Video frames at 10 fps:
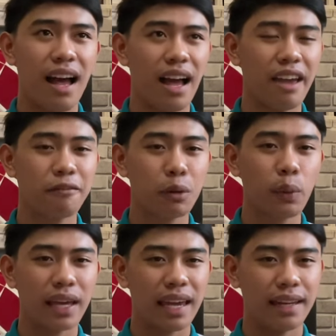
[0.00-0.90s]
every
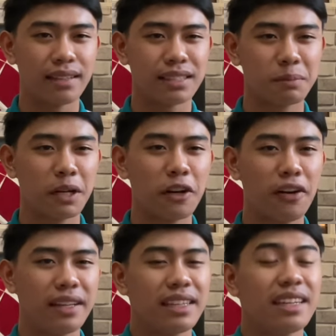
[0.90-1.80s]
weekends.
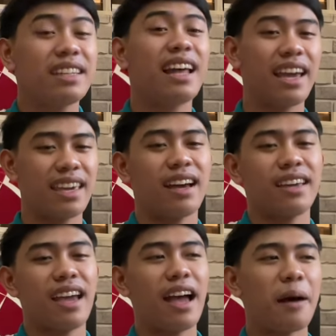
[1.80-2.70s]
Pero hindi kinaya,
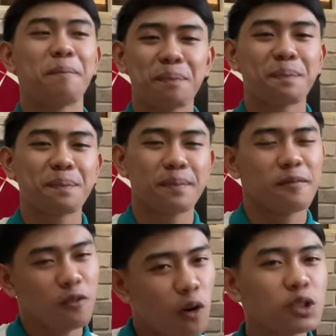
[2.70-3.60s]
kaya
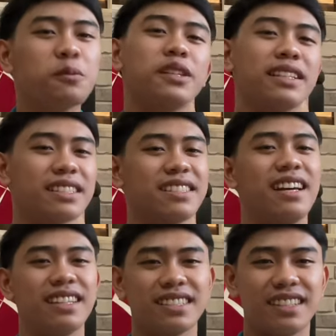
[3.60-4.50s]
focus mo na sa
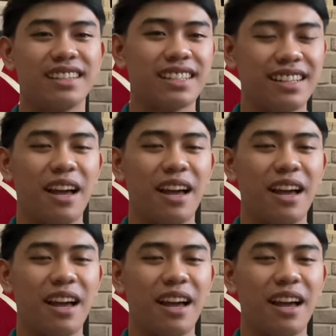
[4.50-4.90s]
studies until